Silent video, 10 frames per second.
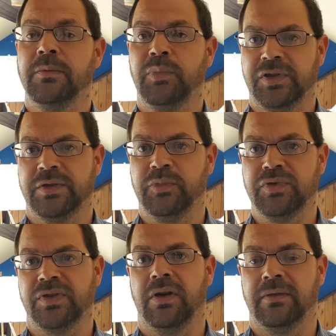possible
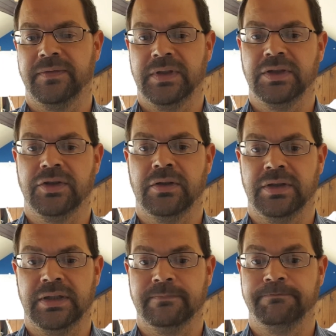start for your
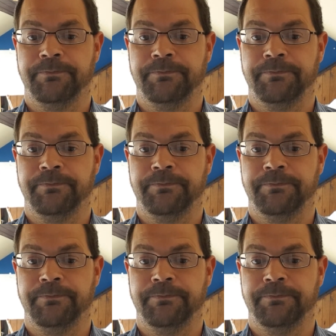journey.